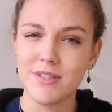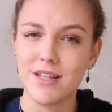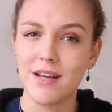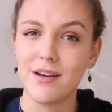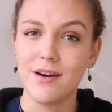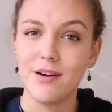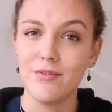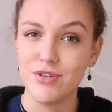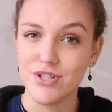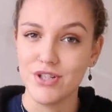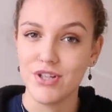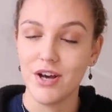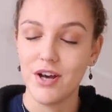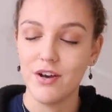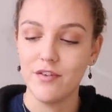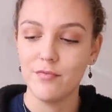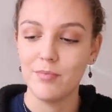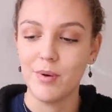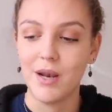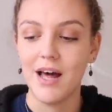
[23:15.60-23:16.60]
was like our
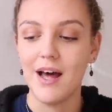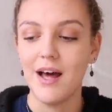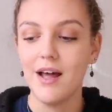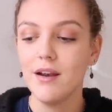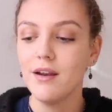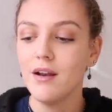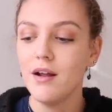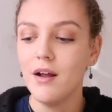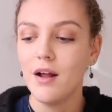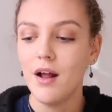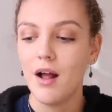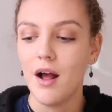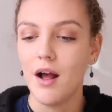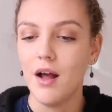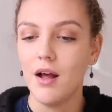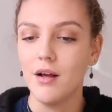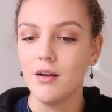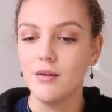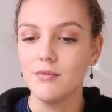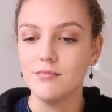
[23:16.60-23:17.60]
reserve plan.
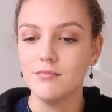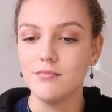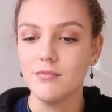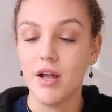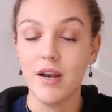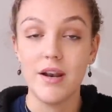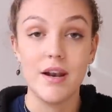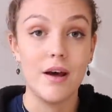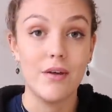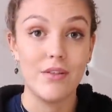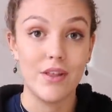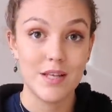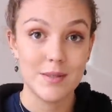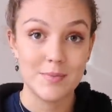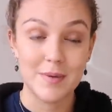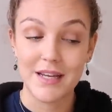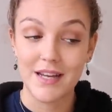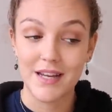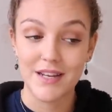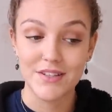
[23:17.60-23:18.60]
And now that's
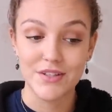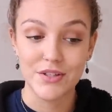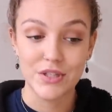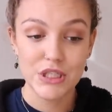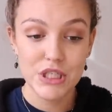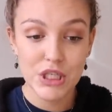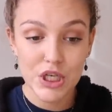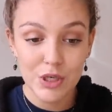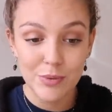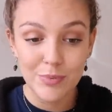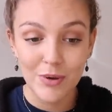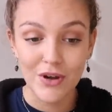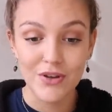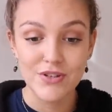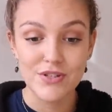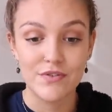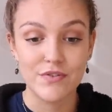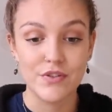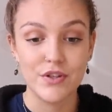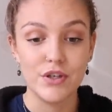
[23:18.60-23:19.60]
been cancelled too
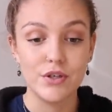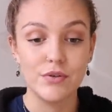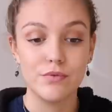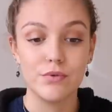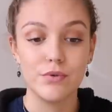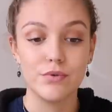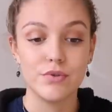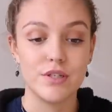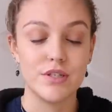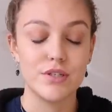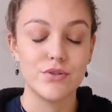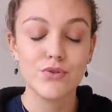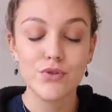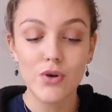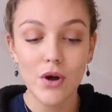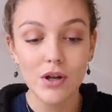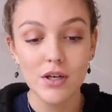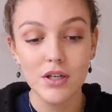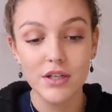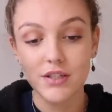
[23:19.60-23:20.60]
because of the new rules in
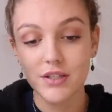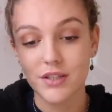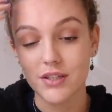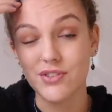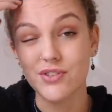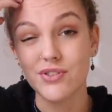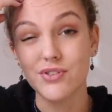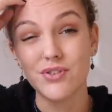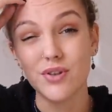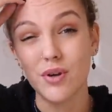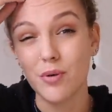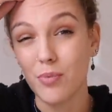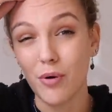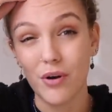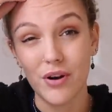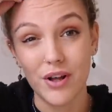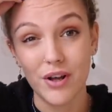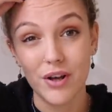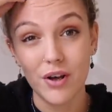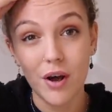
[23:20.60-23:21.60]
Scotland. There's just no
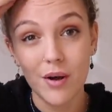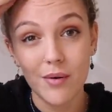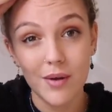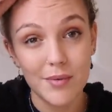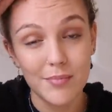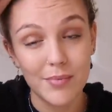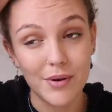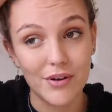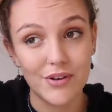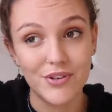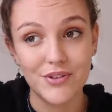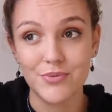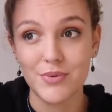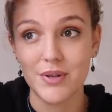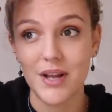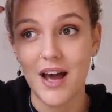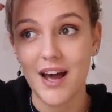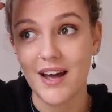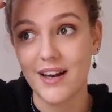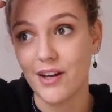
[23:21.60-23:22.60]
point in going because
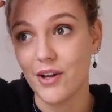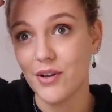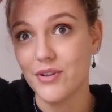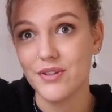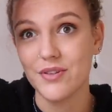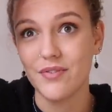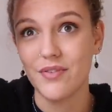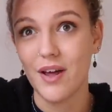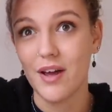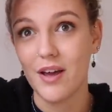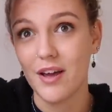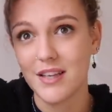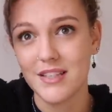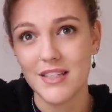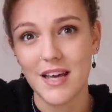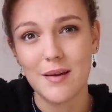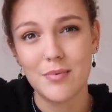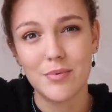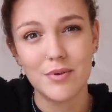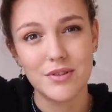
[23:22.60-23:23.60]
we'd had loads of like
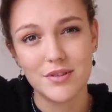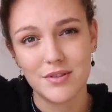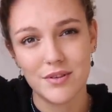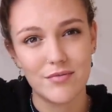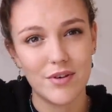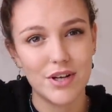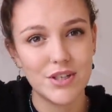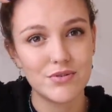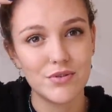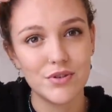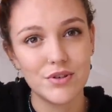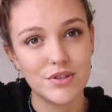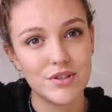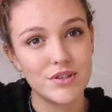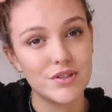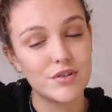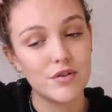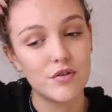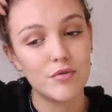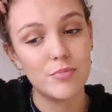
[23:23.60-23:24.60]
tables at restaurants
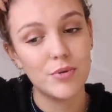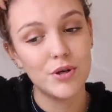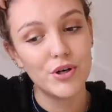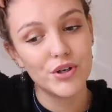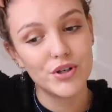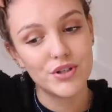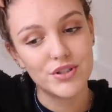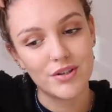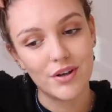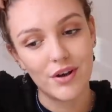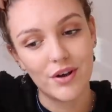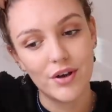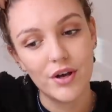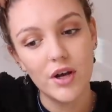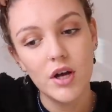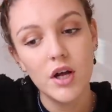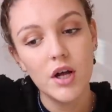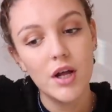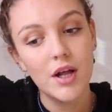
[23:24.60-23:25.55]
and stuff booked. So